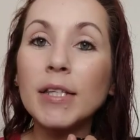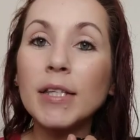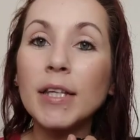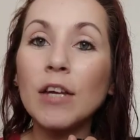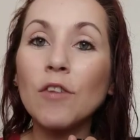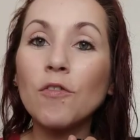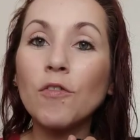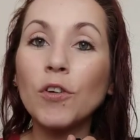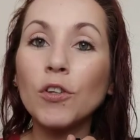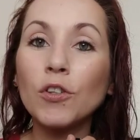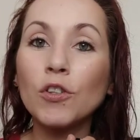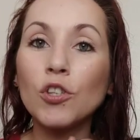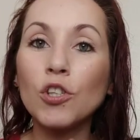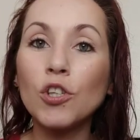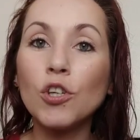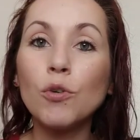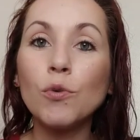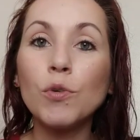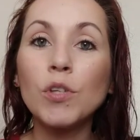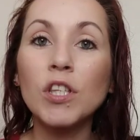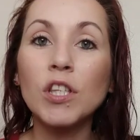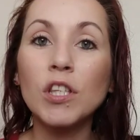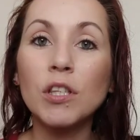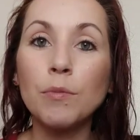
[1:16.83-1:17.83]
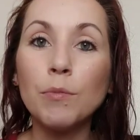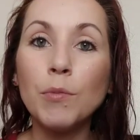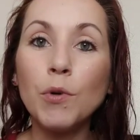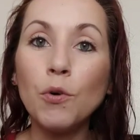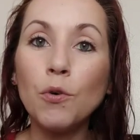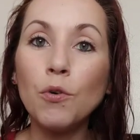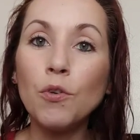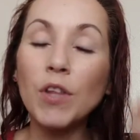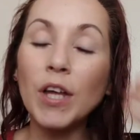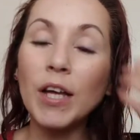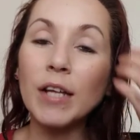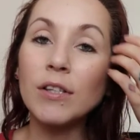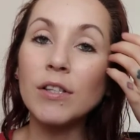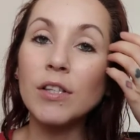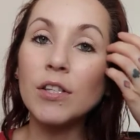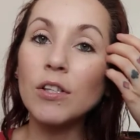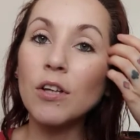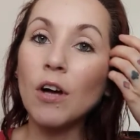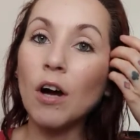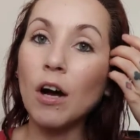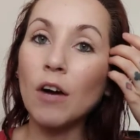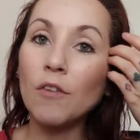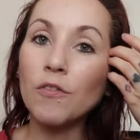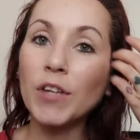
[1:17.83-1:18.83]
skin feel too smooth and
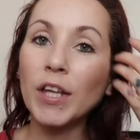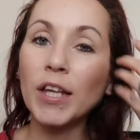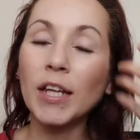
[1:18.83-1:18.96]
soft,